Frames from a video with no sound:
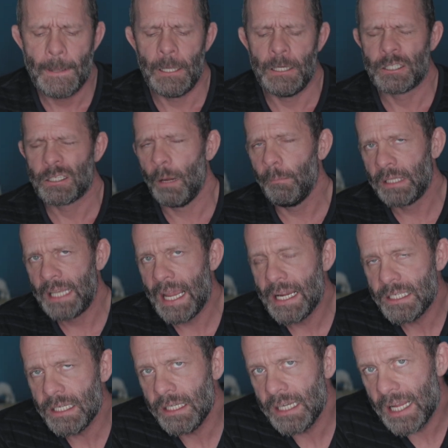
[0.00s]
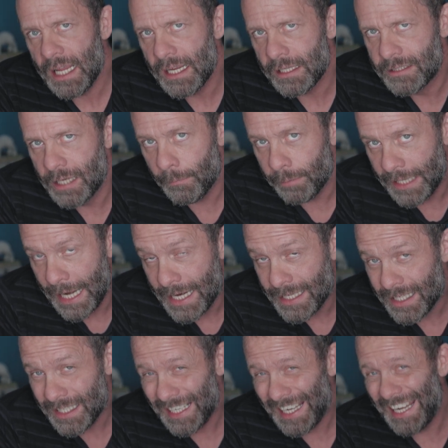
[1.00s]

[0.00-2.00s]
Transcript: In some cases,